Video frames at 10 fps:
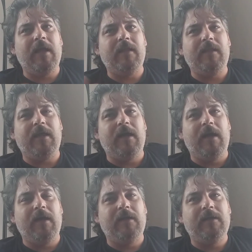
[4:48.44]
the
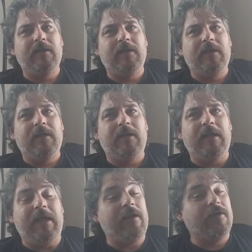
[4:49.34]
uh,
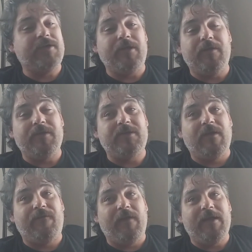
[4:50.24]
and also you know there's
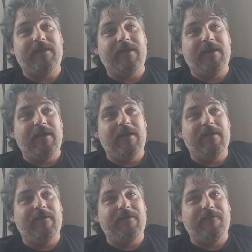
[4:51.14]
stuff like the uh,
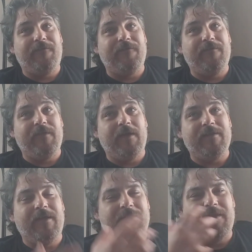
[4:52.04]
the, uh, the
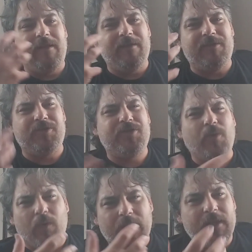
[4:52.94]
the the the
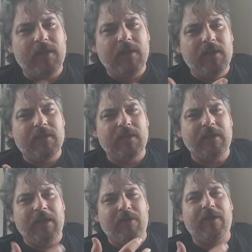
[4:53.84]
story the
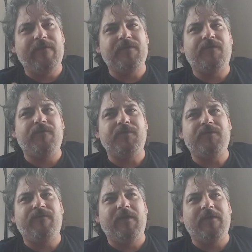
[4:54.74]
narrative is, was
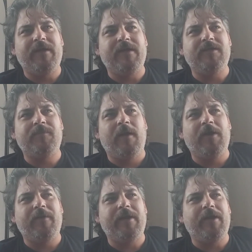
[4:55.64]
very
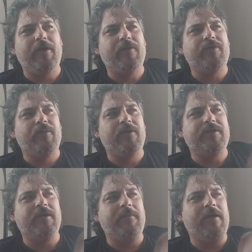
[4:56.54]
inspiring, you know,
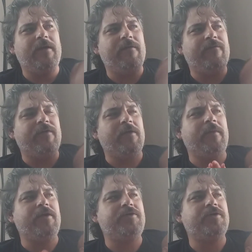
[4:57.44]
towards um, uh, very
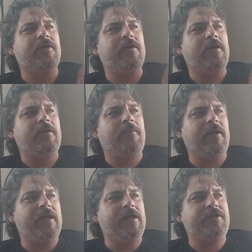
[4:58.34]
much
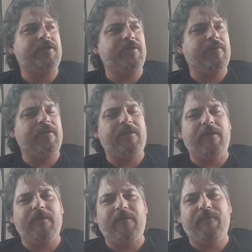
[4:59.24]
played into
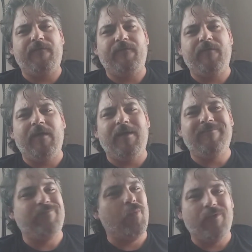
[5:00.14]
the the the
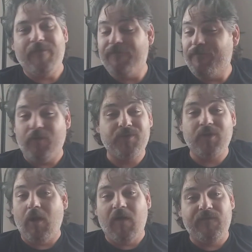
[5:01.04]
well, the first
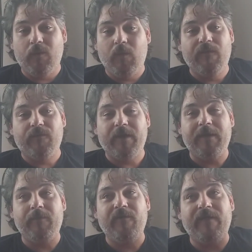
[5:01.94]
awful
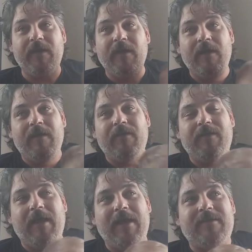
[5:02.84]
Wolverine movie
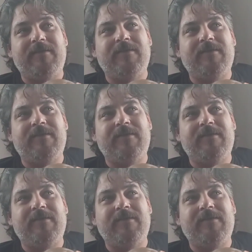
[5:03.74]
that